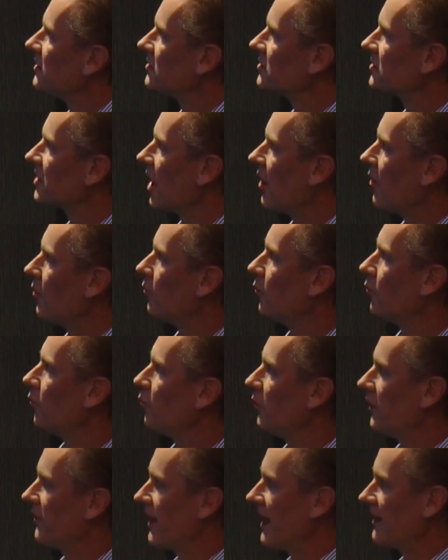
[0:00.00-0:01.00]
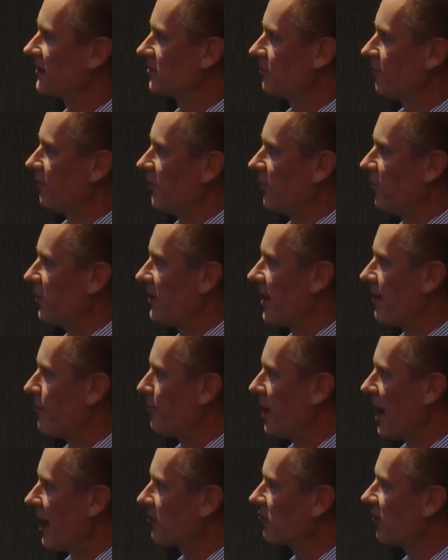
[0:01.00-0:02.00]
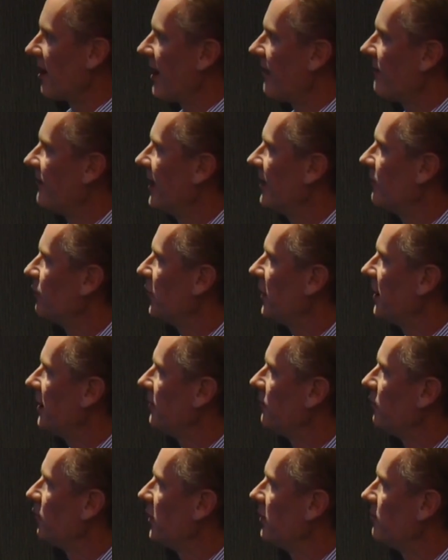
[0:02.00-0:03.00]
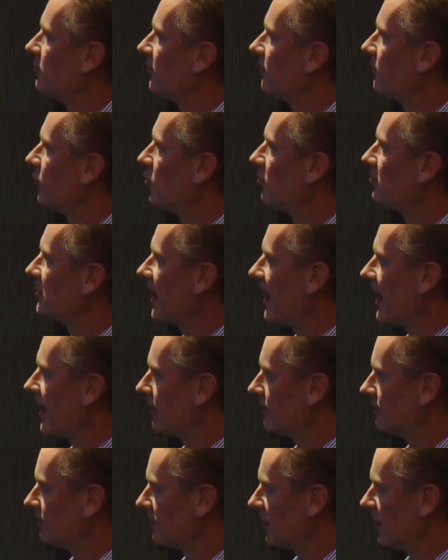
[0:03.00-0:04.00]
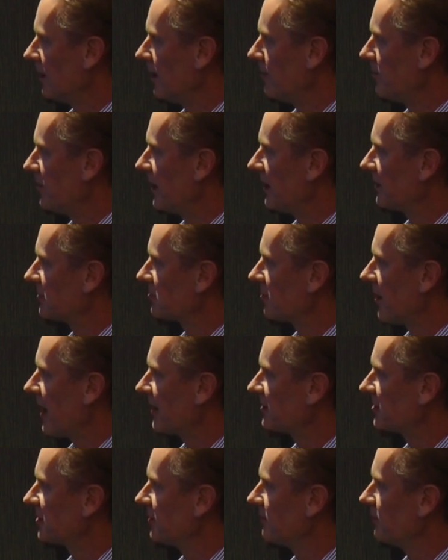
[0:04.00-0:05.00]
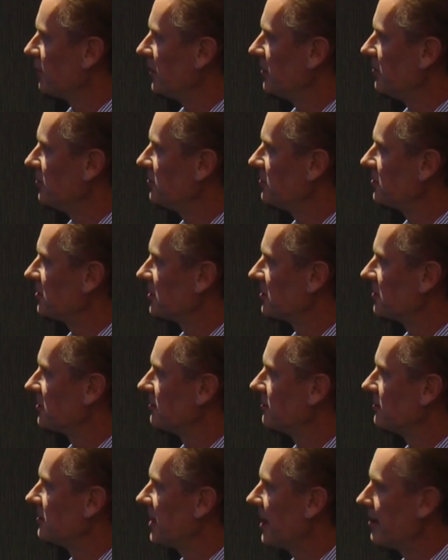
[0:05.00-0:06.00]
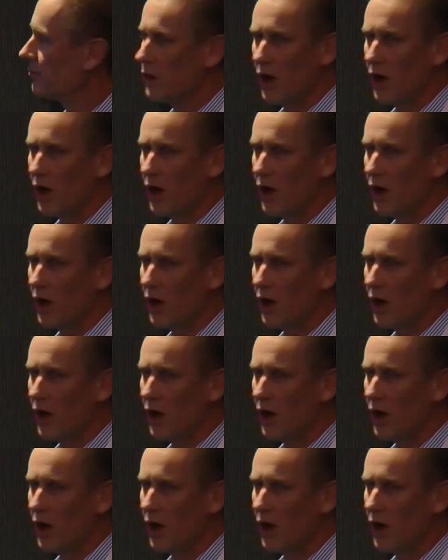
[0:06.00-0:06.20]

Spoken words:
So with that background, then we performed our lipid extraction. We used just 10